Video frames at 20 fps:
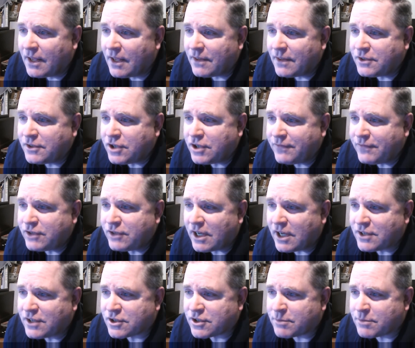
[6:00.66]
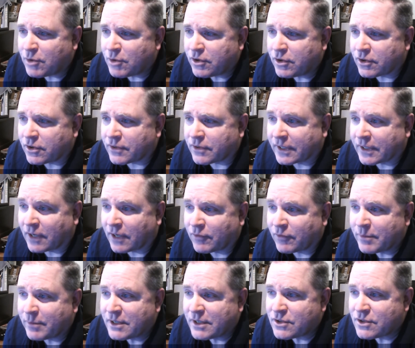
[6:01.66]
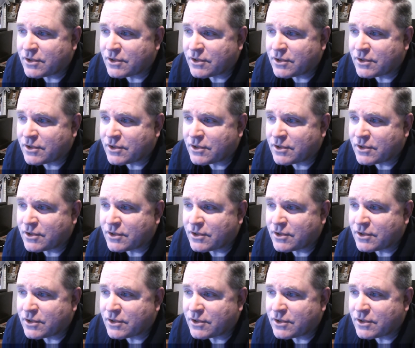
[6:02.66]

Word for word: The chief judge is murdered, the government is